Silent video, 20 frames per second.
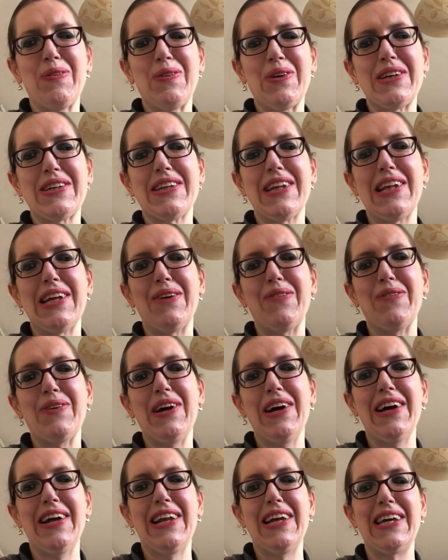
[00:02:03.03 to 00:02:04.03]
books a little bit
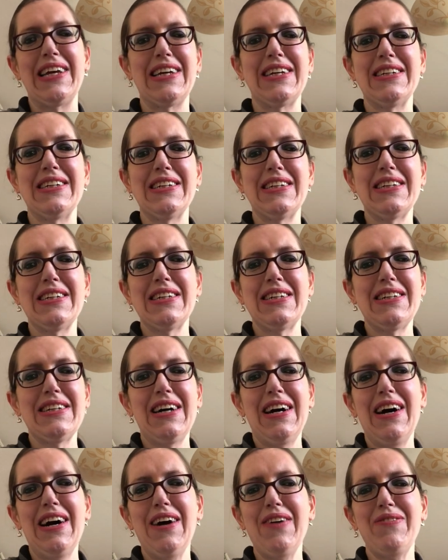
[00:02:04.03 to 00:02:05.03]
early.
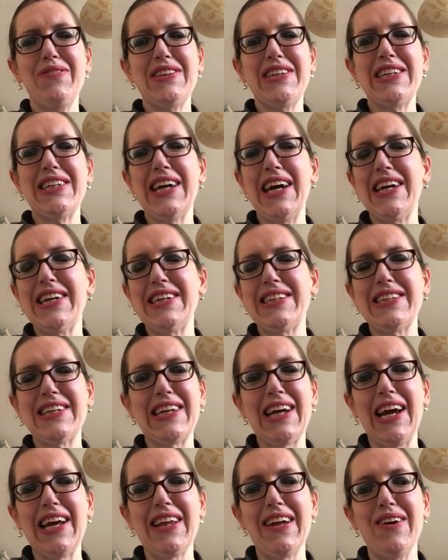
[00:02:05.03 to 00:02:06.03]
Today's the
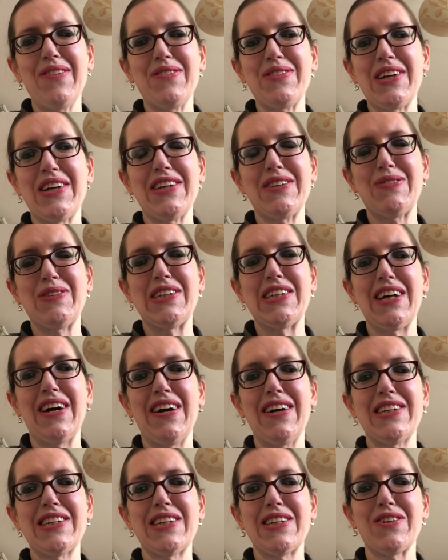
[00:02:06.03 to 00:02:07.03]
day that I'm going to be
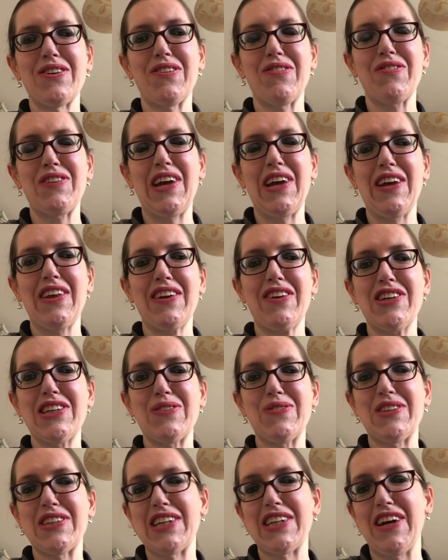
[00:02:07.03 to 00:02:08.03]
starting to sort of get the
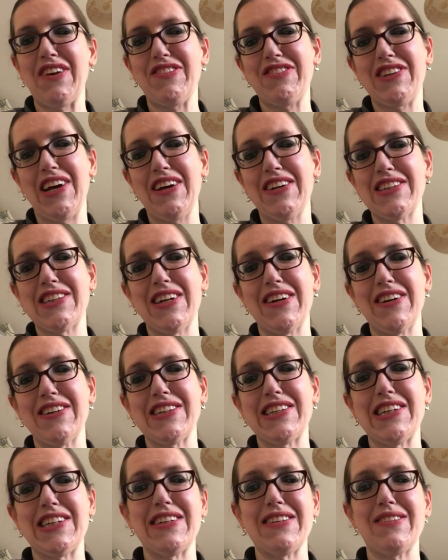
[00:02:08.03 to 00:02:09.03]
Christmas stuff
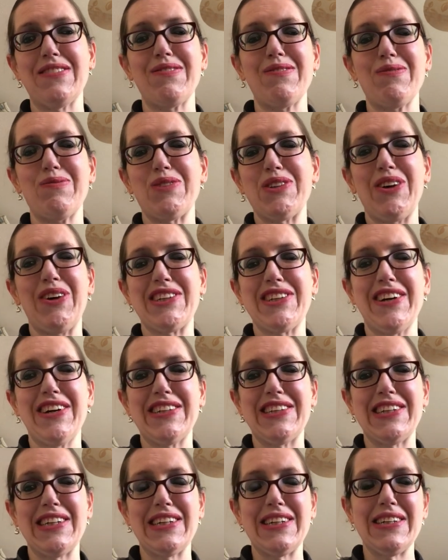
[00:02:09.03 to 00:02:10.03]
started and I'm so
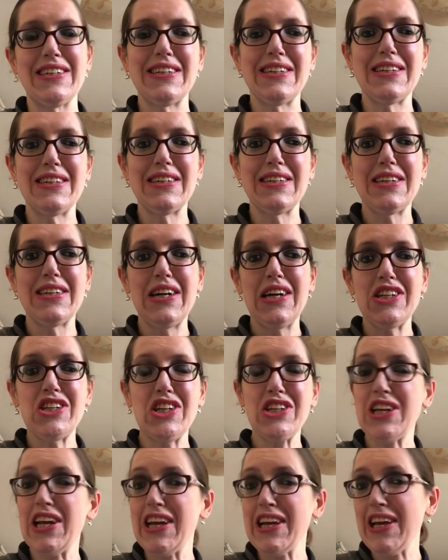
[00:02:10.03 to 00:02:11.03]
excited. So
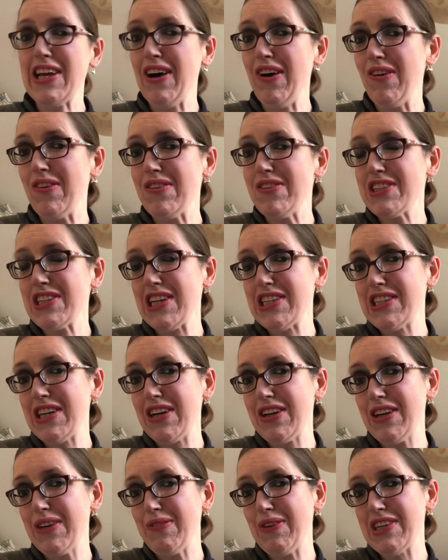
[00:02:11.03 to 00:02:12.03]
should I get on? Should I tell
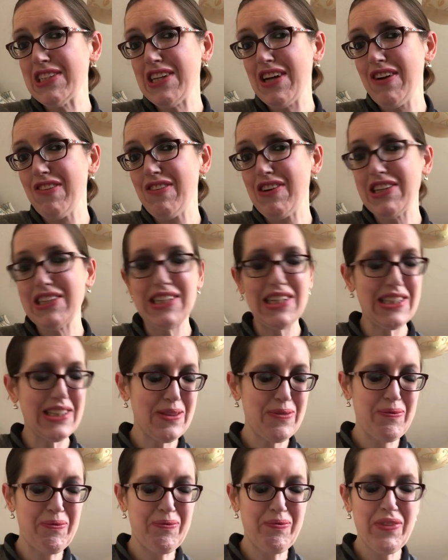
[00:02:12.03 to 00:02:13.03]
you my star ratings?
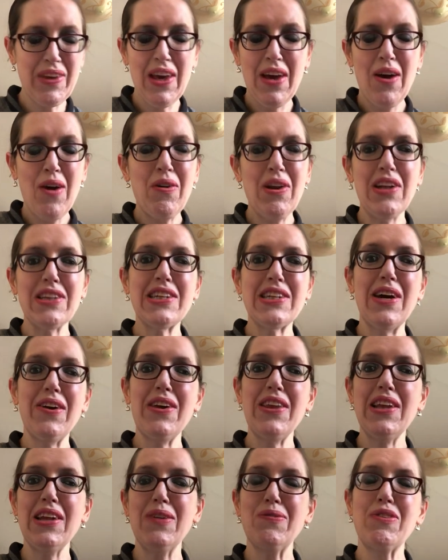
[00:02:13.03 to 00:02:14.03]
Well, I'll tell you
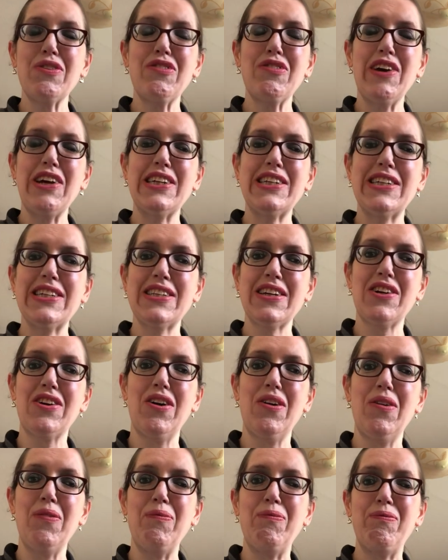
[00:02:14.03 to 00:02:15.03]
the number of ratings I
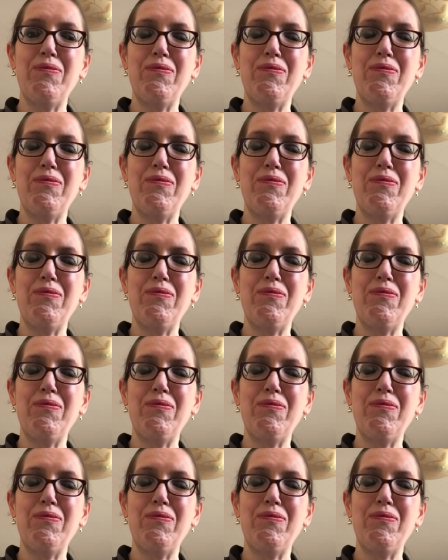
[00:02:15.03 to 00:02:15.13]
got